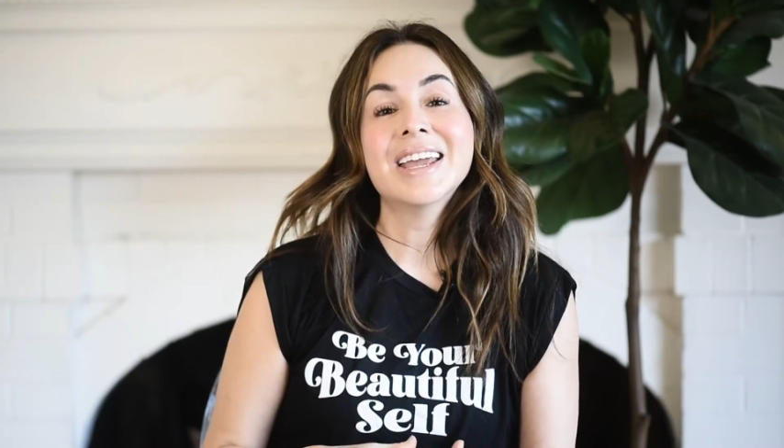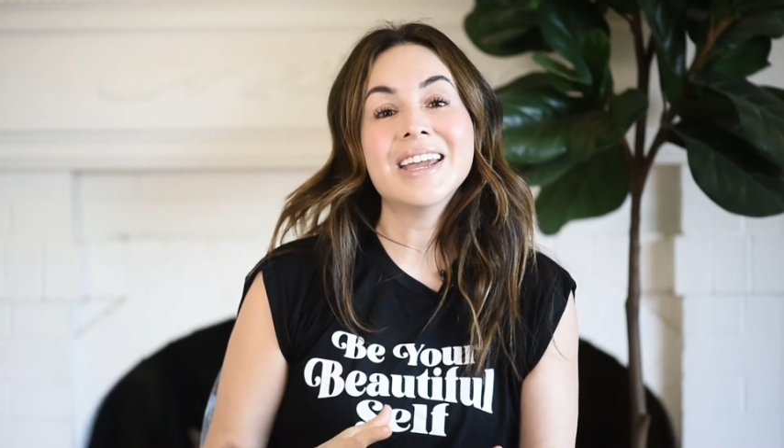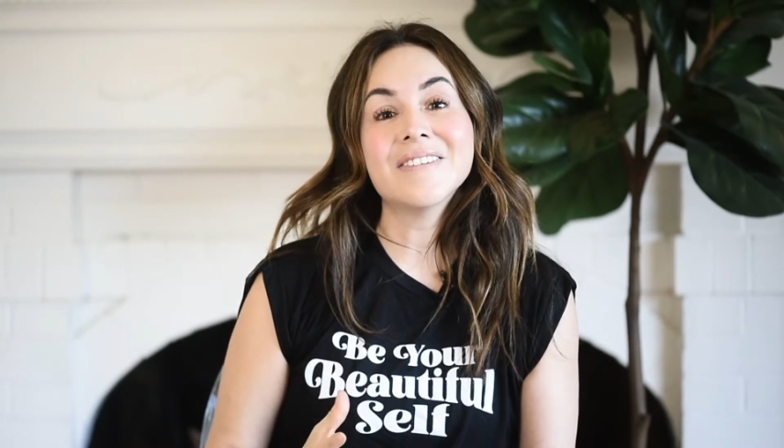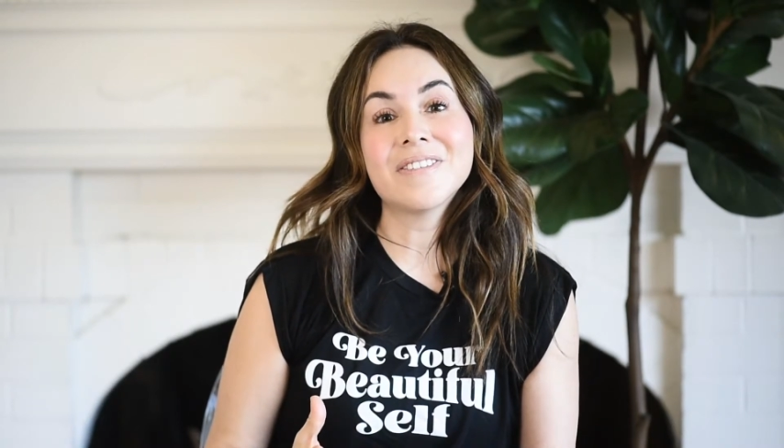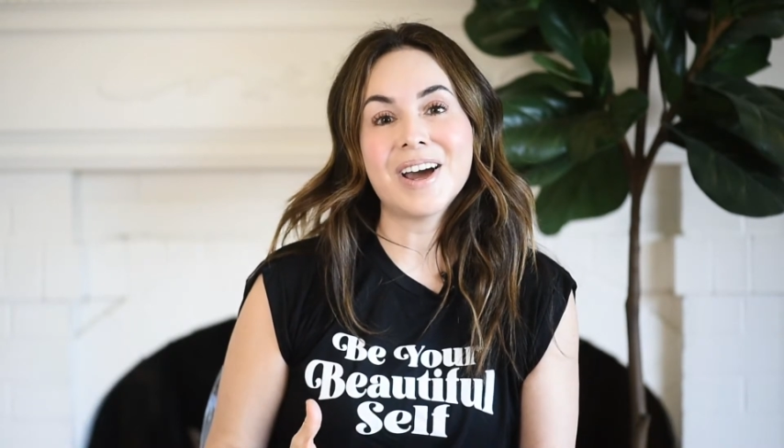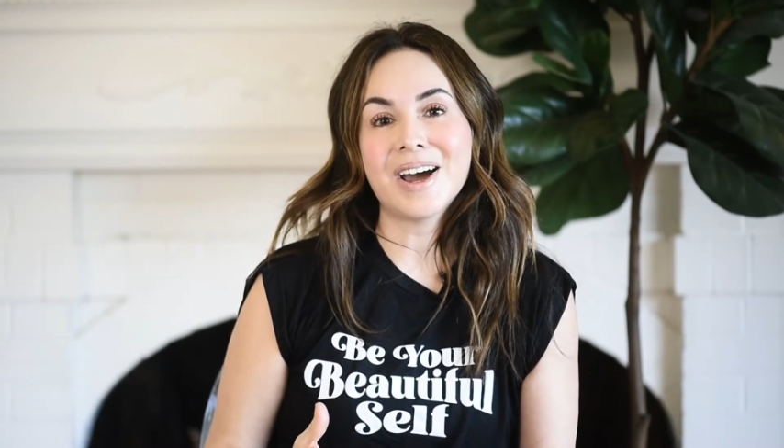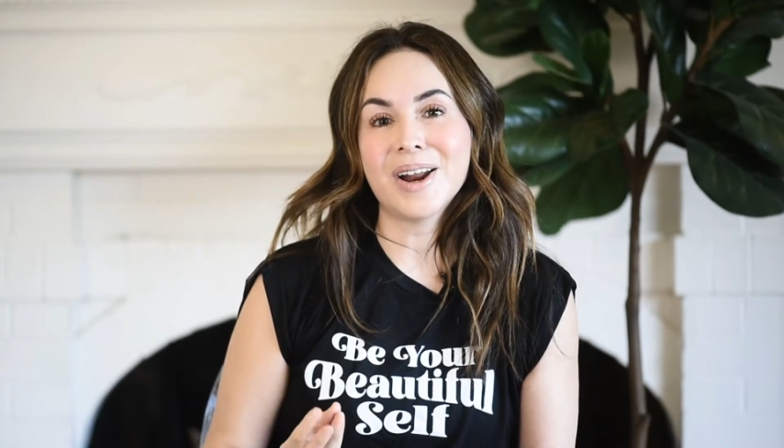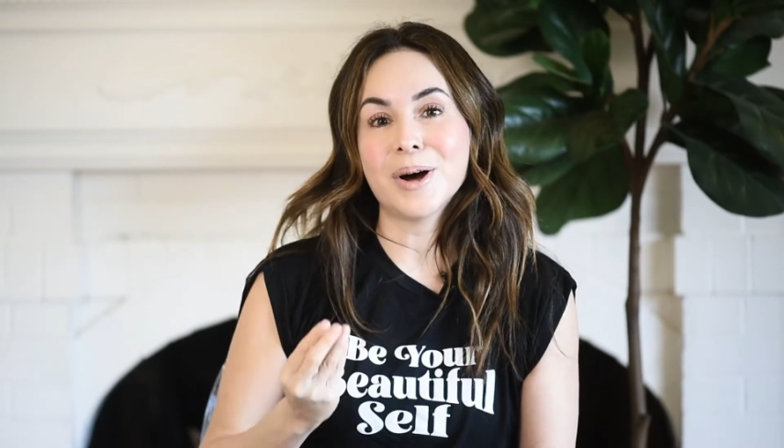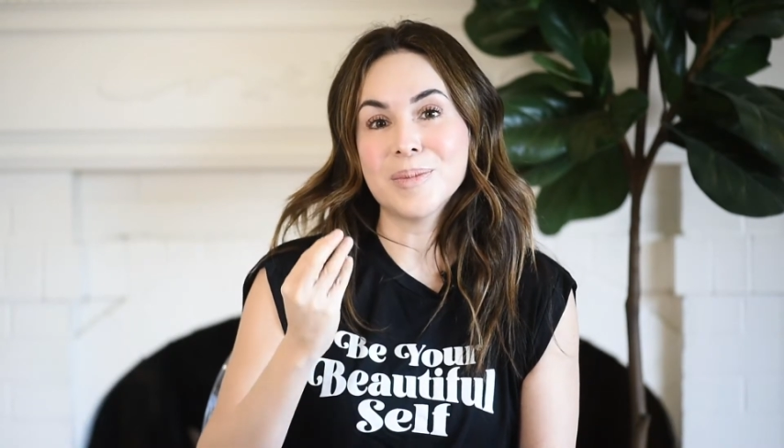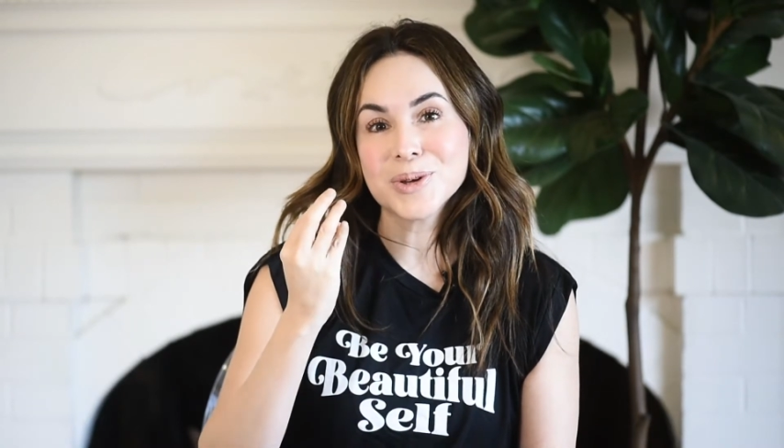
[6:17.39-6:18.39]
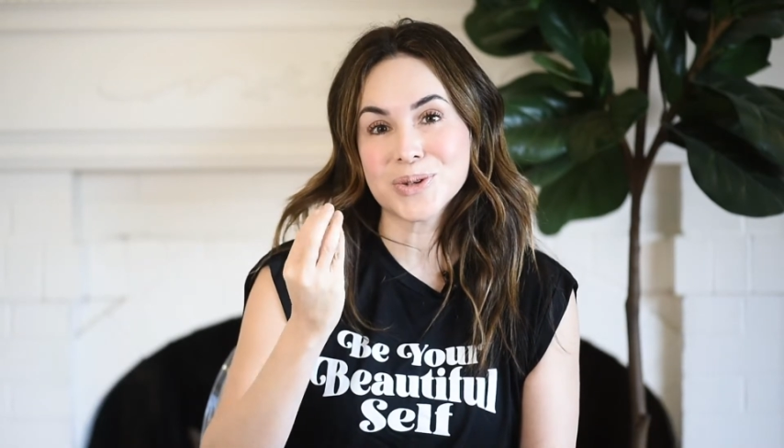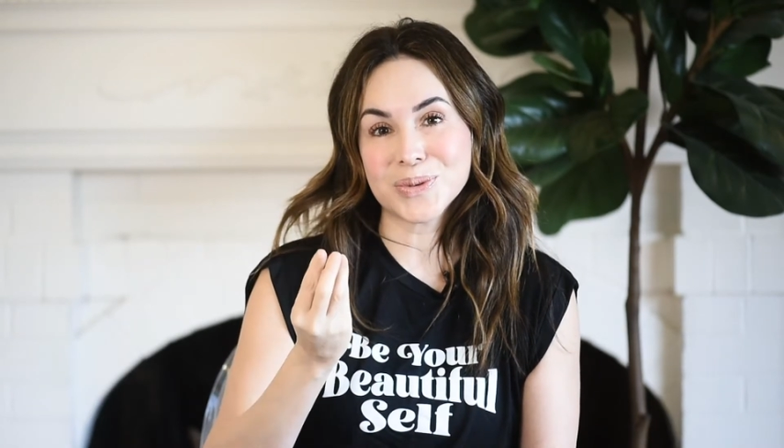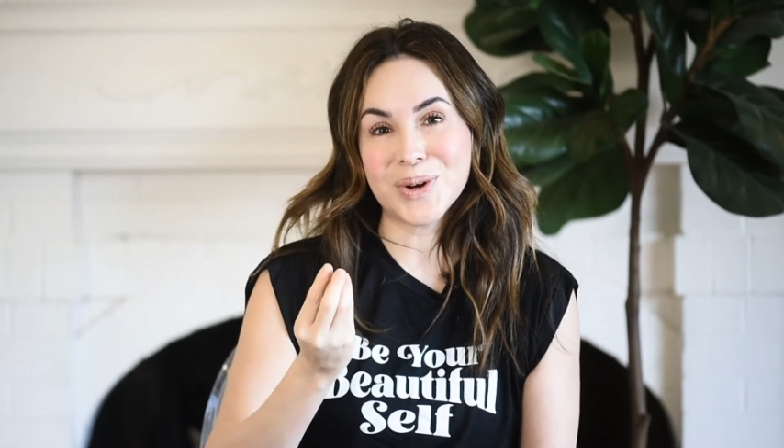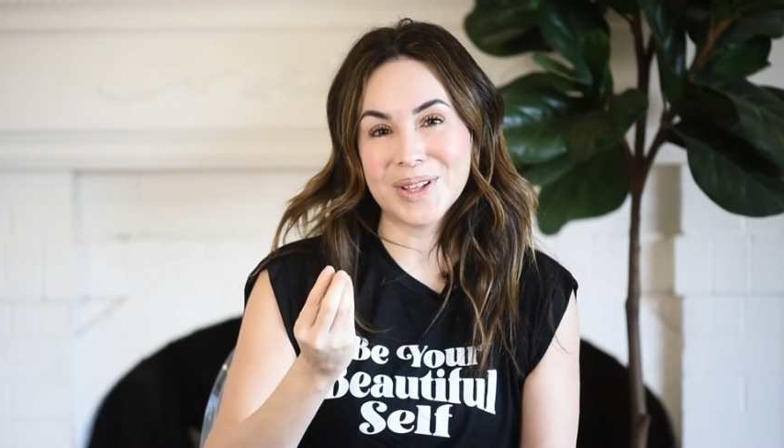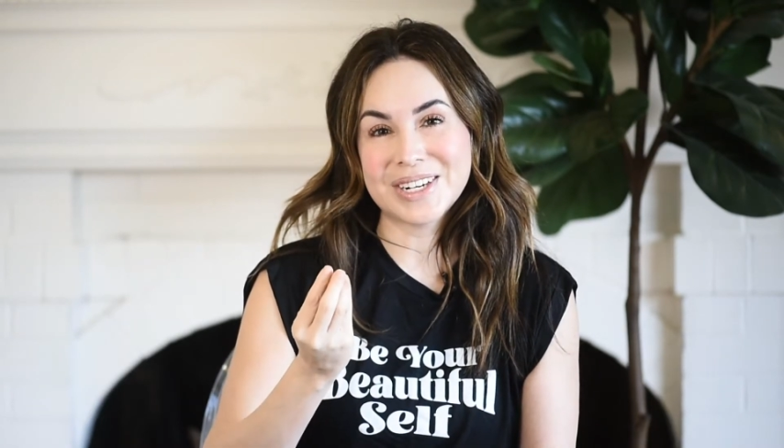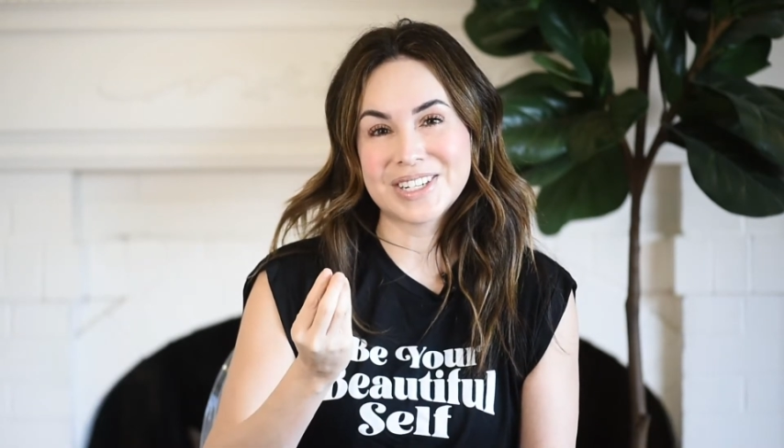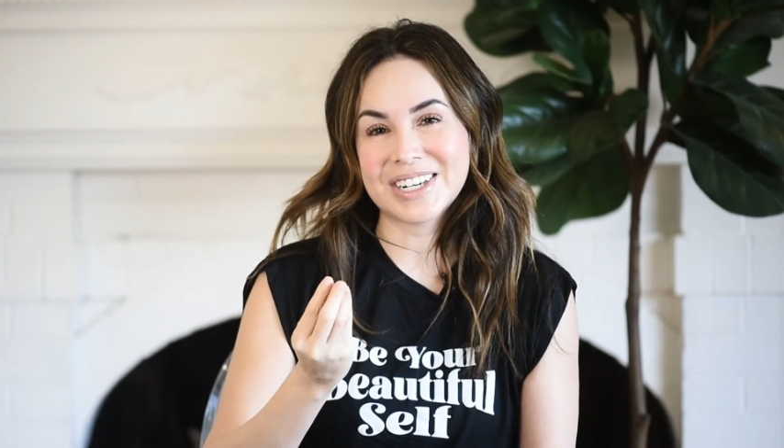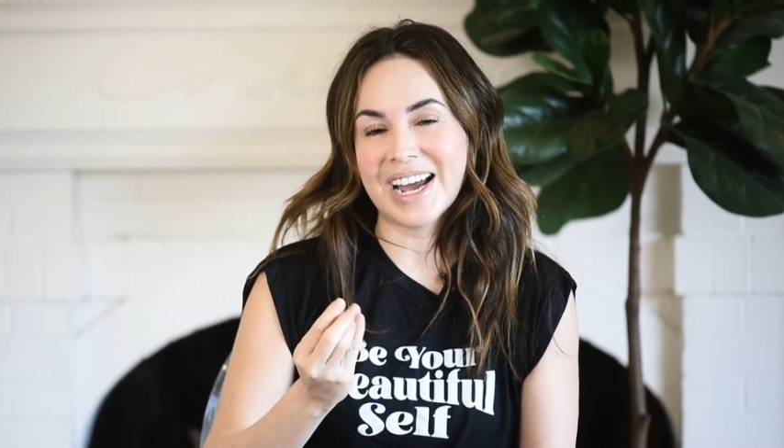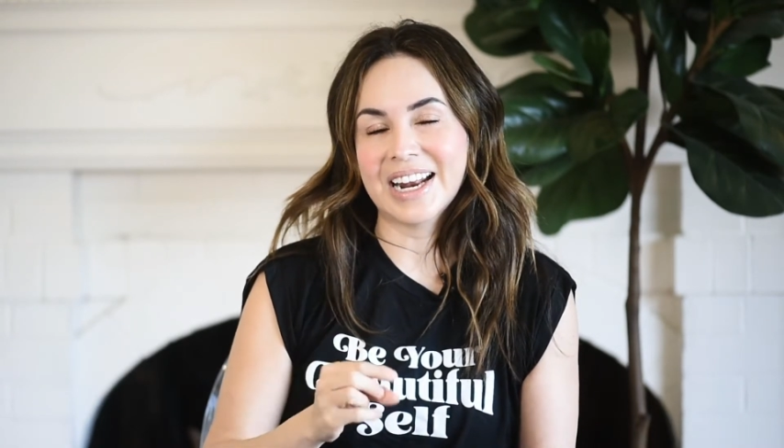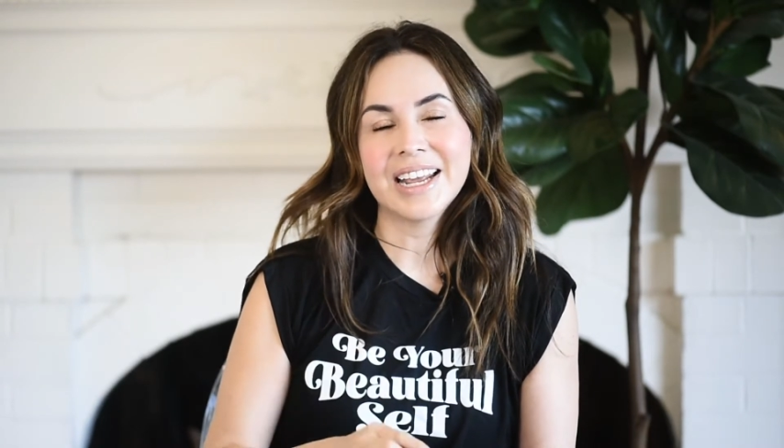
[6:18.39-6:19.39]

if not almost swollen shut.